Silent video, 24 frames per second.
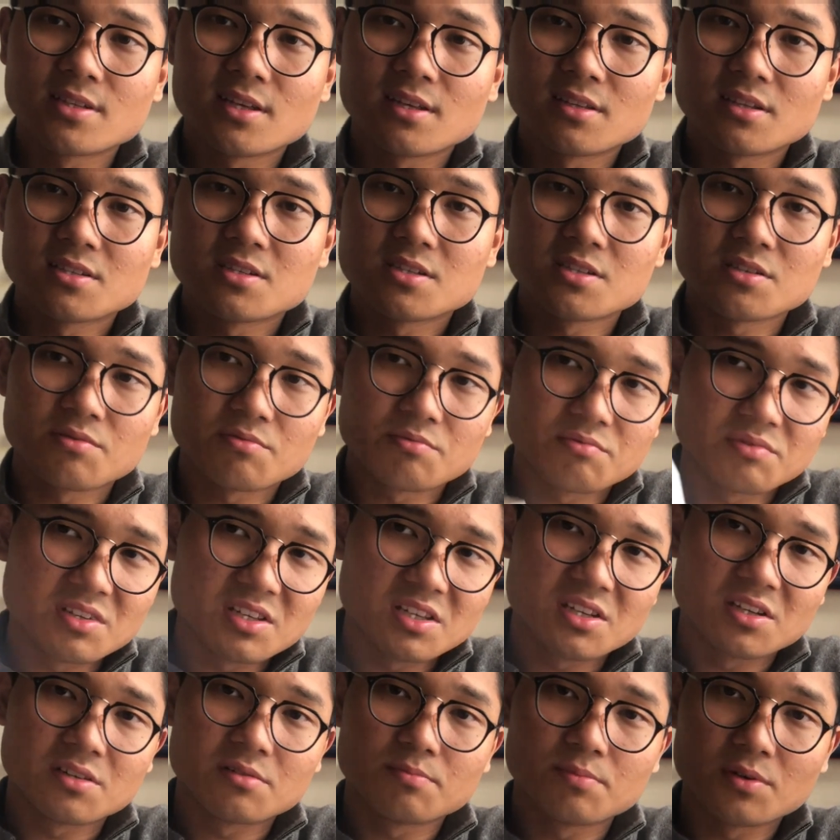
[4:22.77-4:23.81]
then this is a really
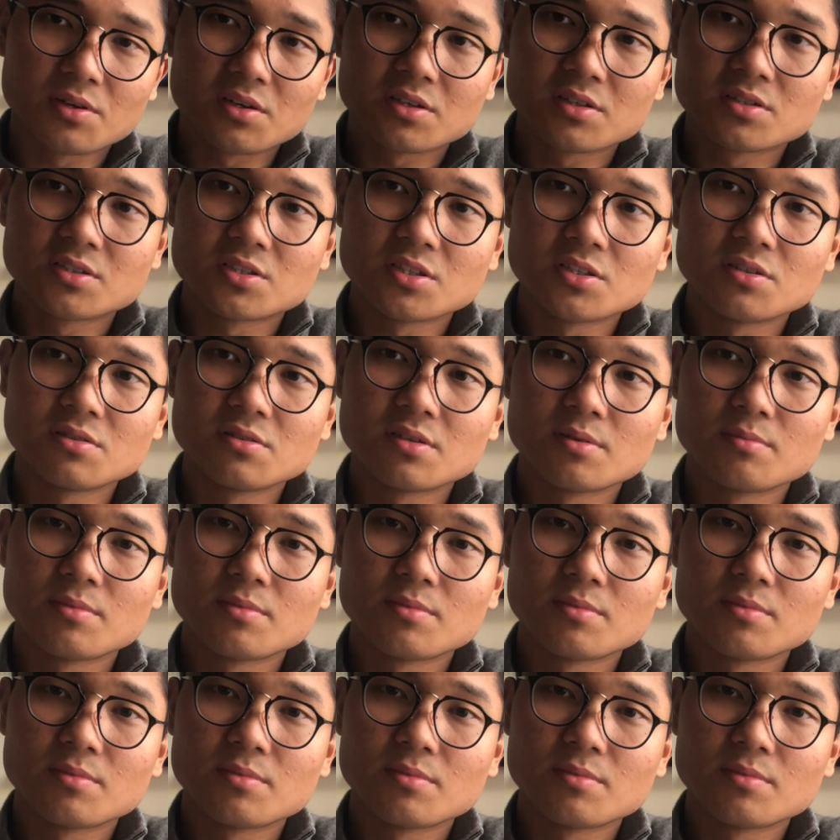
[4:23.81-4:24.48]
good book too.